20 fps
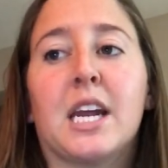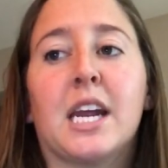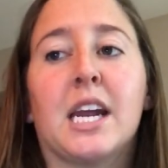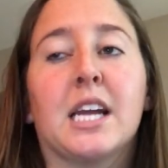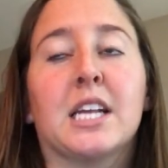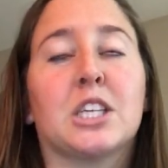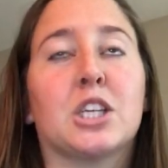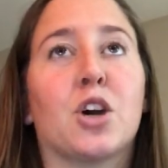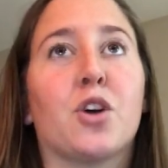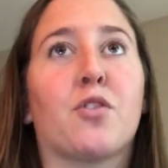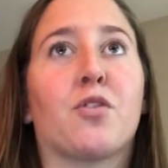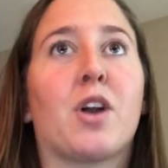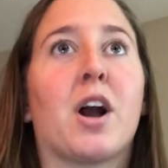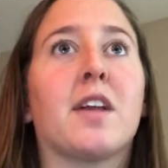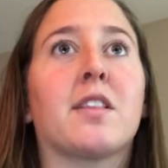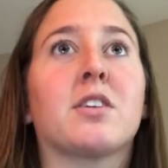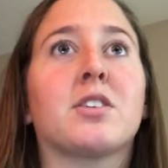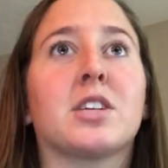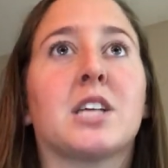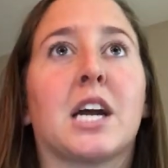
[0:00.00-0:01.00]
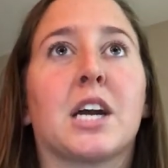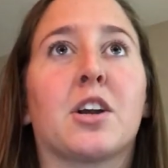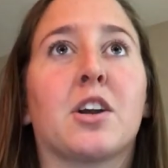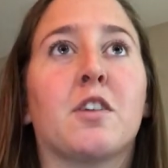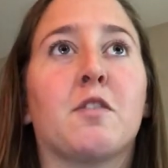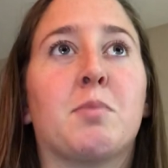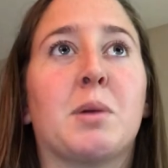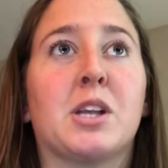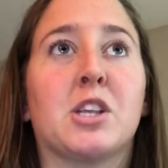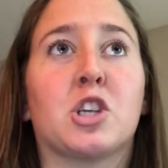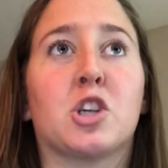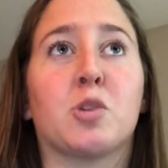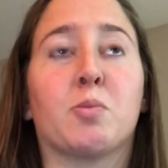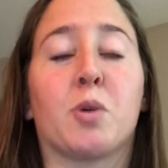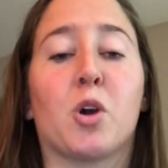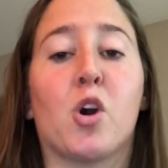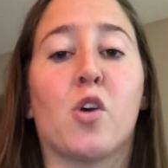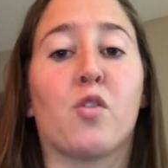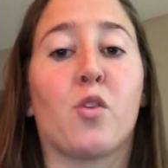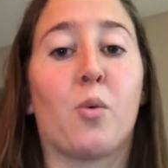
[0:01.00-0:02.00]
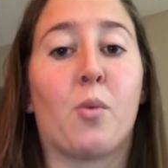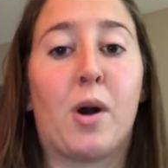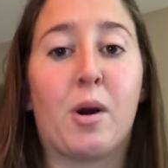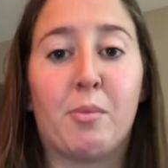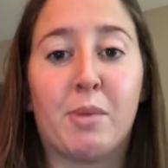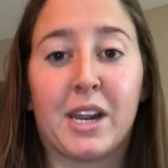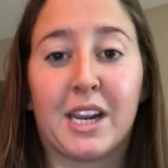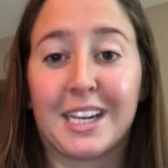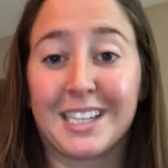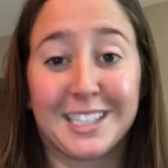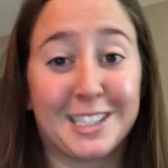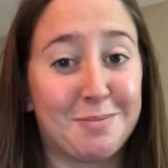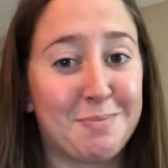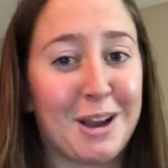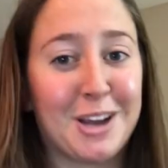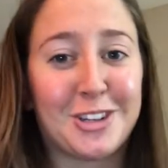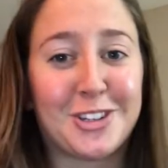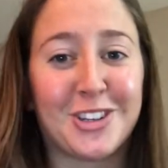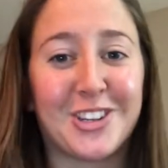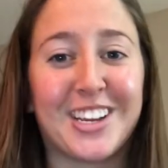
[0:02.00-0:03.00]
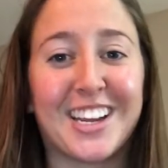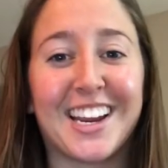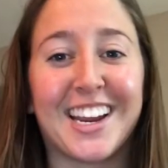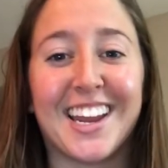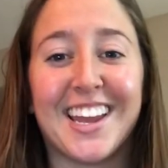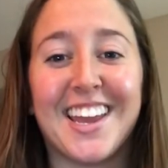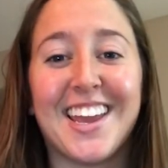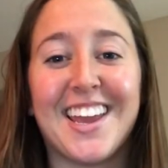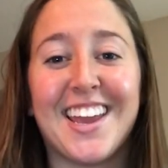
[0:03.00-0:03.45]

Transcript: and so for others that could have been super overwhelming, especially